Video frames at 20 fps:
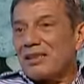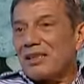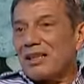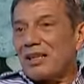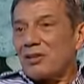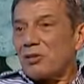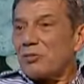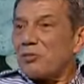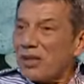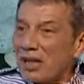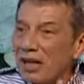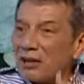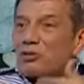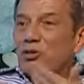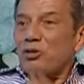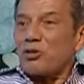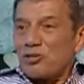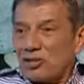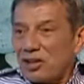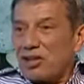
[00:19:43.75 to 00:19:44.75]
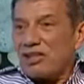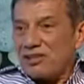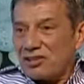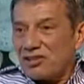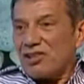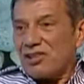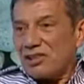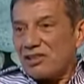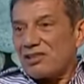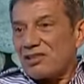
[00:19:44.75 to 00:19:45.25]
and you begin to share
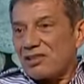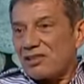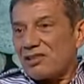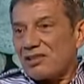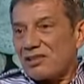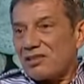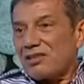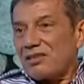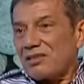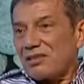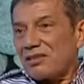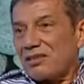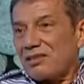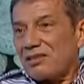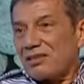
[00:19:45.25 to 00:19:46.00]
Jesus mm.